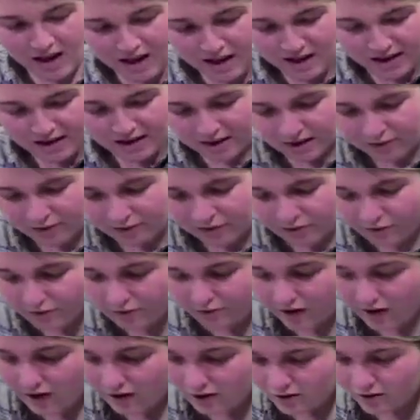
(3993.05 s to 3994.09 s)
And if
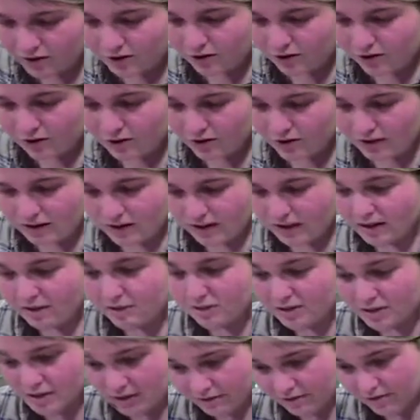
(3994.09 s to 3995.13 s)
you've undercooked it, it
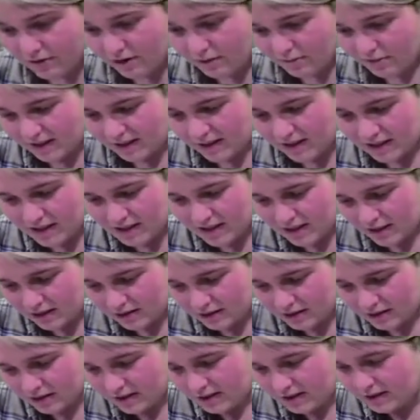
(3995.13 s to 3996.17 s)
will definitely not make that
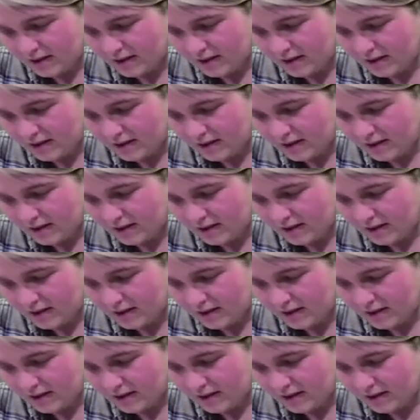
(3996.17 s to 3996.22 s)
sound